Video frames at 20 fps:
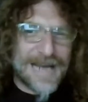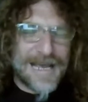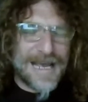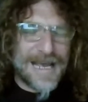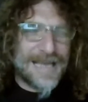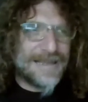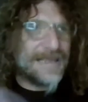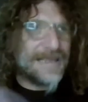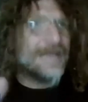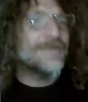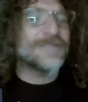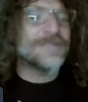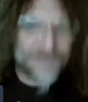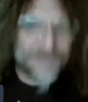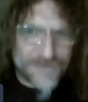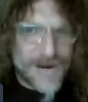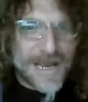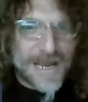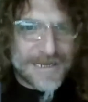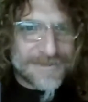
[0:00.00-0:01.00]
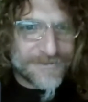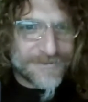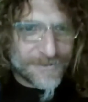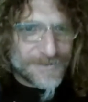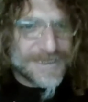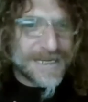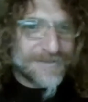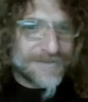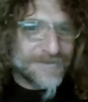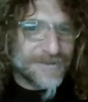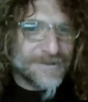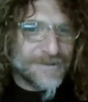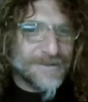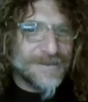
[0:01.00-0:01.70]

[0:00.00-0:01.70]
I think it was a friend from Denver.